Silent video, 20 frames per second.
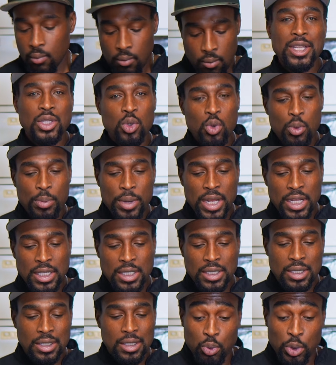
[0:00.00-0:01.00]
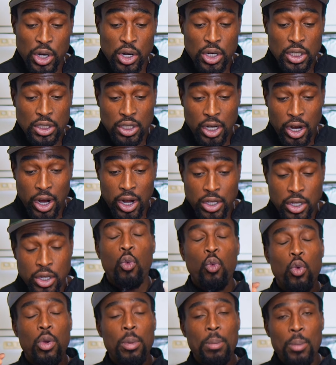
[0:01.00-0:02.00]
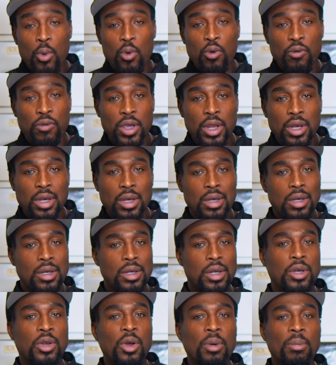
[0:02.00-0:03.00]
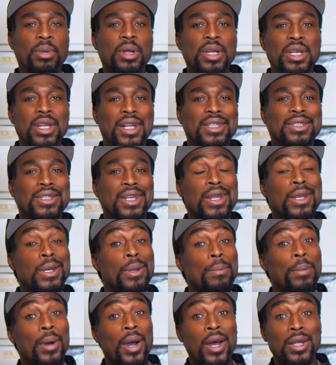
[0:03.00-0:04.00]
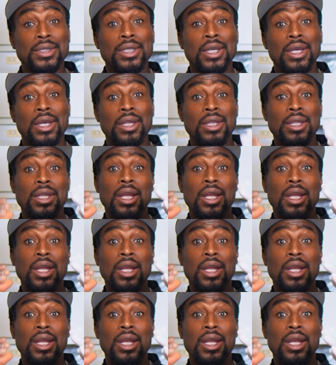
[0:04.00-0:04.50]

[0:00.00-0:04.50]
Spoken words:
2 minutes. We're gonna start removing the dumpling that's in the pot the